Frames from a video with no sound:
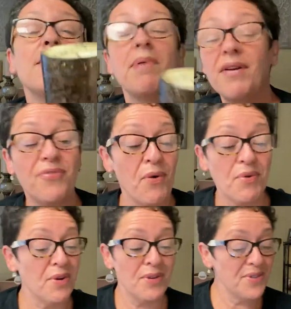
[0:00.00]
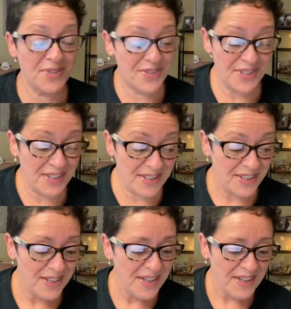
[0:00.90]
bifocals.
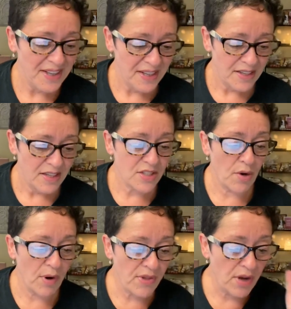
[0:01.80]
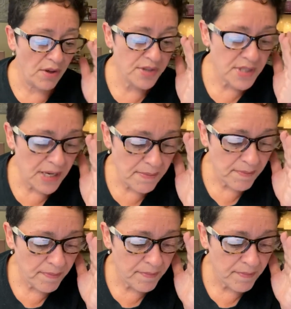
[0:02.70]
So are they all the same?